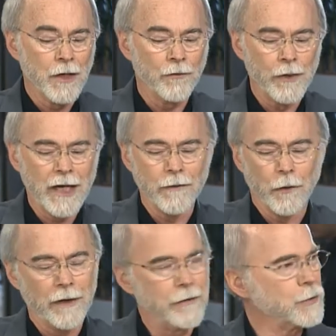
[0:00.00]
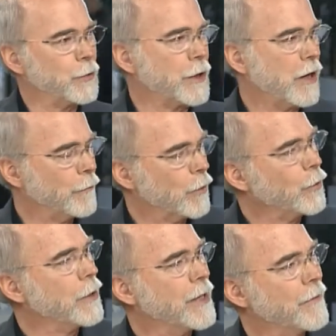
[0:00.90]
if we have a grievance with the government,
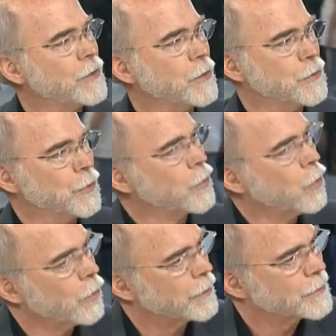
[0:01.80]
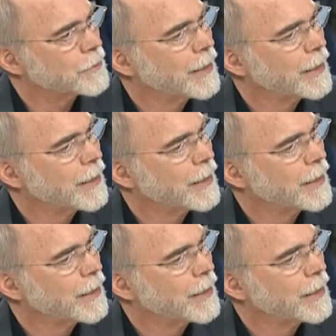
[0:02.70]
we don't have to use your courts.